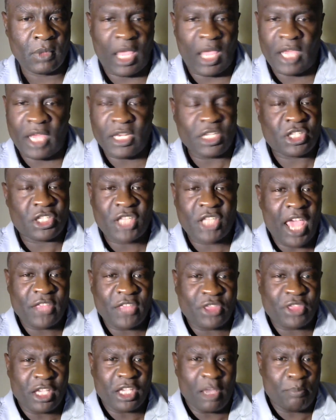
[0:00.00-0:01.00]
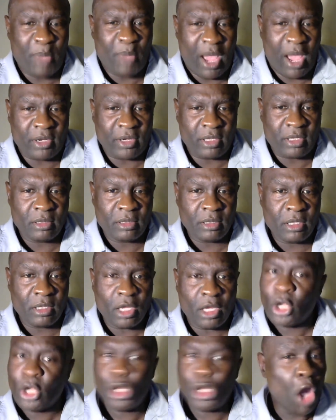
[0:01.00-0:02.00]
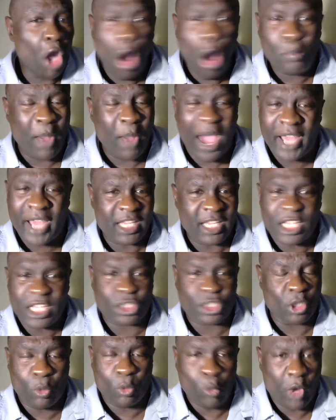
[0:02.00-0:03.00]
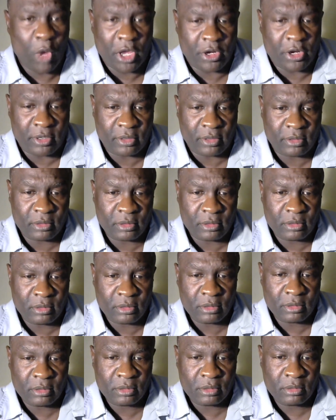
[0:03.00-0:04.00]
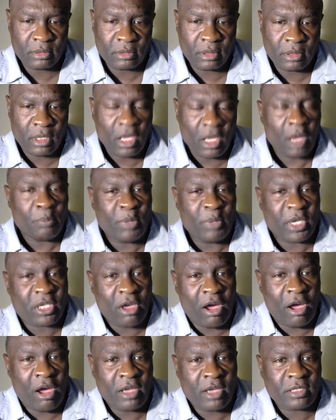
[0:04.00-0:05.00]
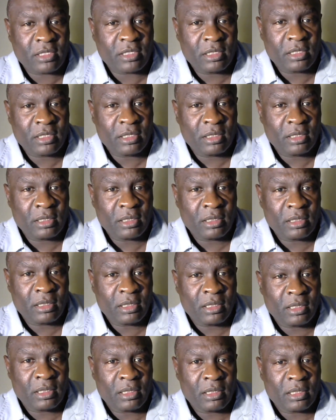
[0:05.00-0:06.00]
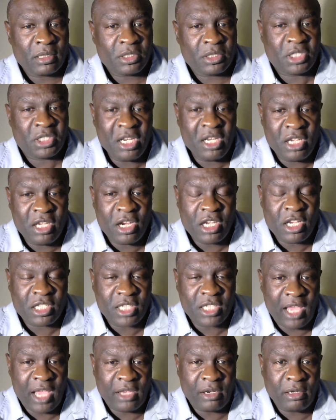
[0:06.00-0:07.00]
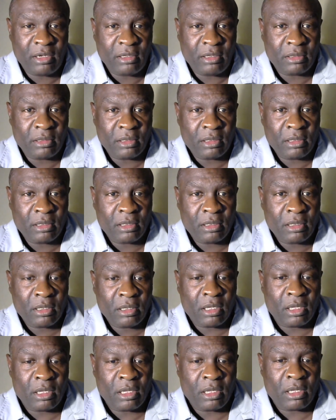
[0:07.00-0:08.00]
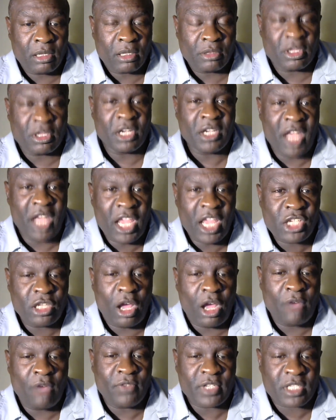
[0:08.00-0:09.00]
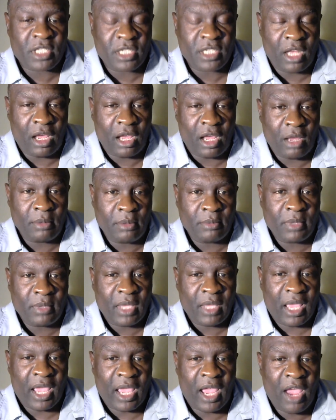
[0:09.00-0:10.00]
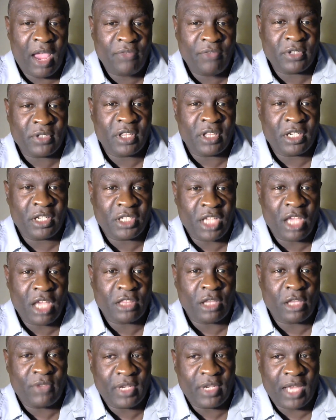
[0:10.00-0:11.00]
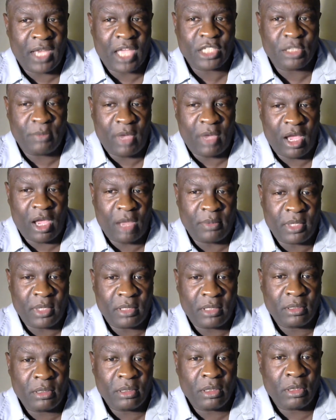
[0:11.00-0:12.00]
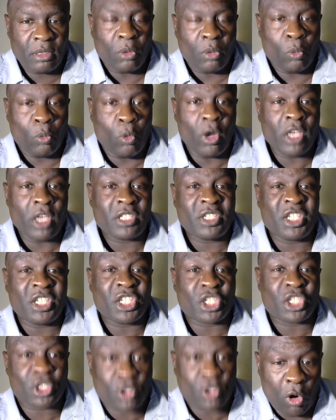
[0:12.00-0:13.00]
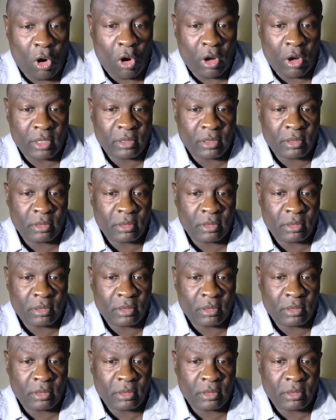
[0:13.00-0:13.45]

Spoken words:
And the sad thing about it, nobody is the winner. Because 10 years later, the Nation of Islam, after the death of Elijah Muhammad, was destroyed.